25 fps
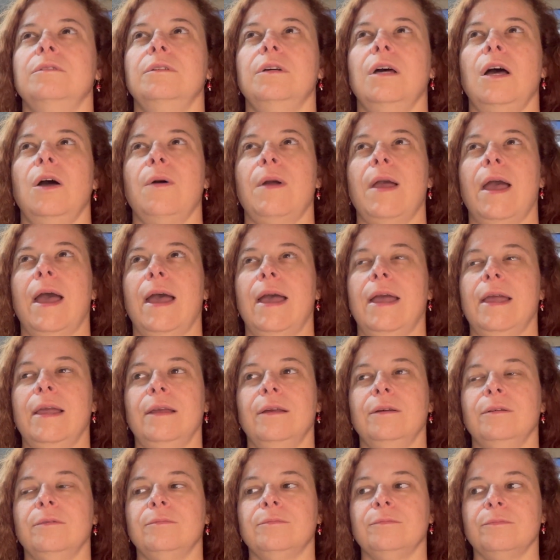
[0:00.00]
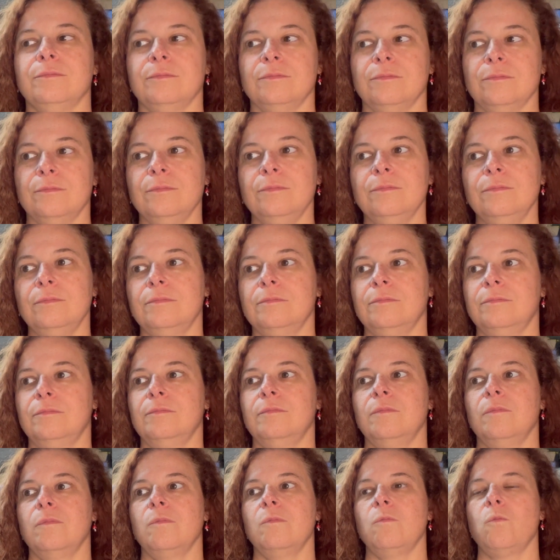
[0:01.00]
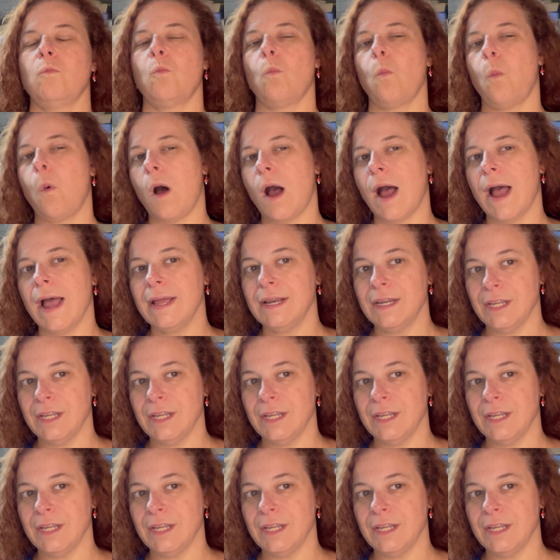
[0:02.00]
okay, why